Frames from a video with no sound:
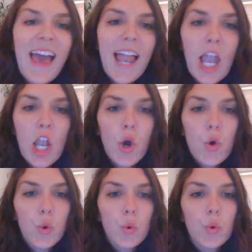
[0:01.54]

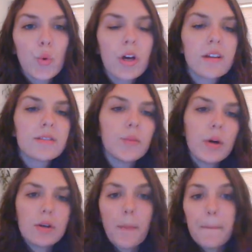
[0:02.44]
Hello,
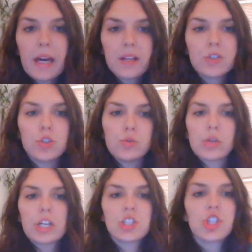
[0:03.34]
welcome back to
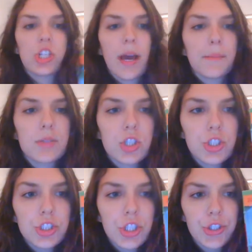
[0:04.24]
chapter
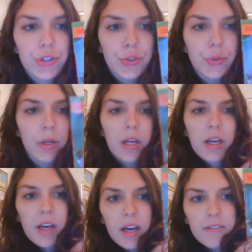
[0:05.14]
2
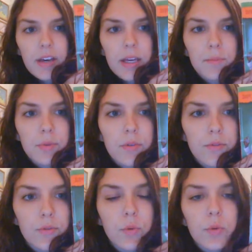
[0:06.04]
of April
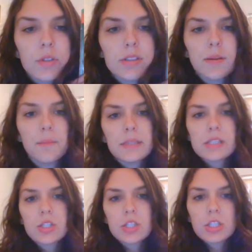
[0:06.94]
Fool's
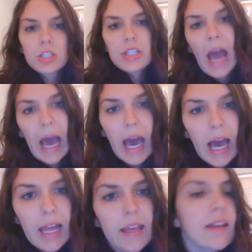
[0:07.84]
Mr.
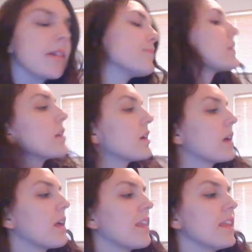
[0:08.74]
Todd.
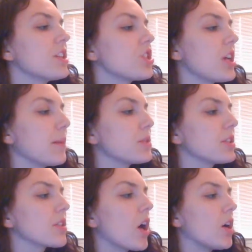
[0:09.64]
This chapter
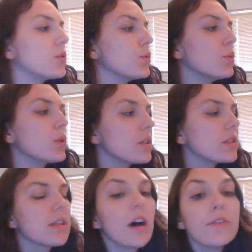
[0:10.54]
is called
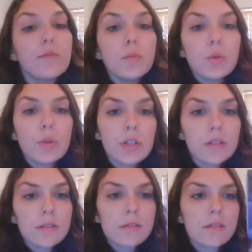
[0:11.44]
Oodles of
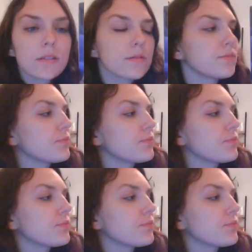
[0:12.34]
Moodles.